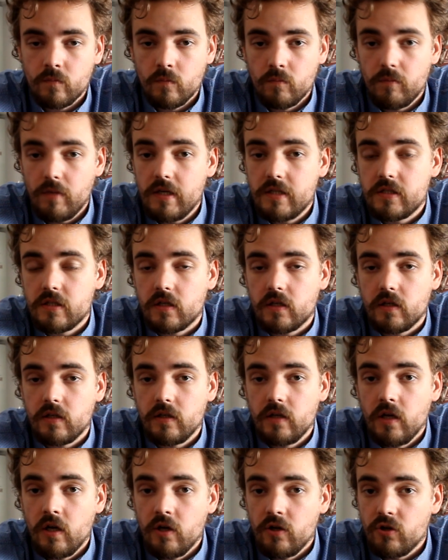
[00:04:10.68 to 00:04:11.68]

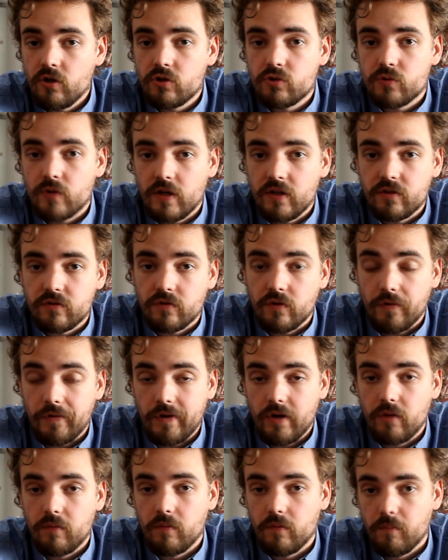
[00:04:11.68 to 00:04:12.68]
Basically, you're transferring
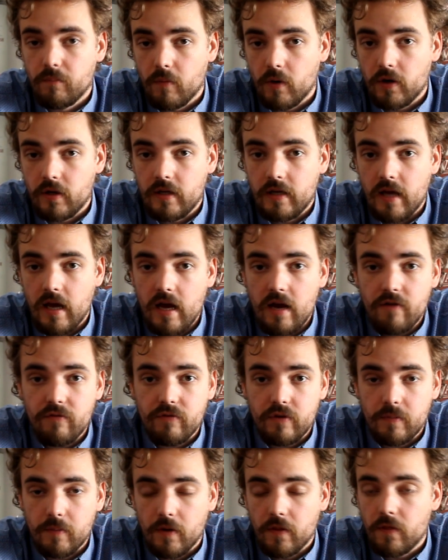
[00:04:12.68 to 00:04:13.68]
money
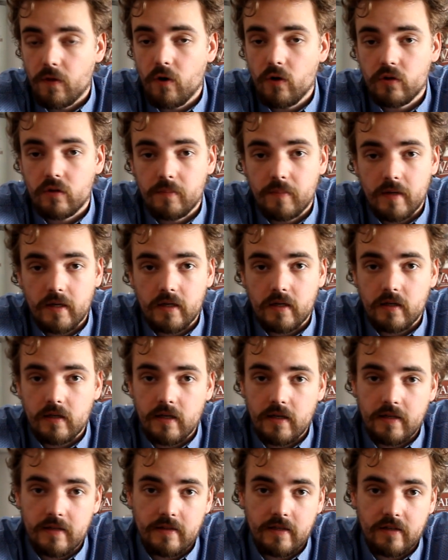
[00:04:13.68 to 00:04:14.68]
every month automatically
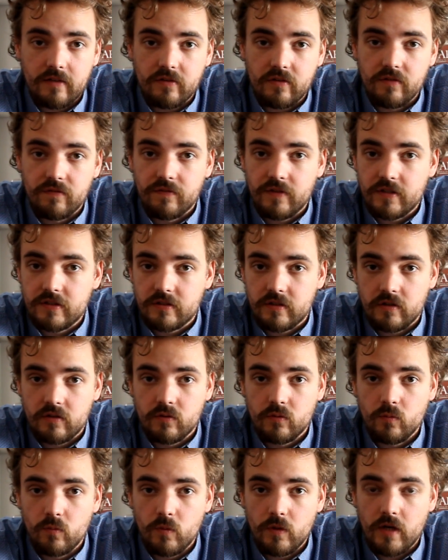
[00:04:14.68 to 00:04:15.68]
and it gets invested
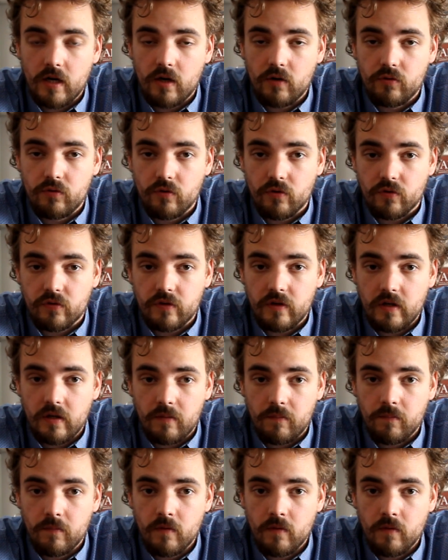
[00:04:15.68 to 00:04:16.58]
without your saying.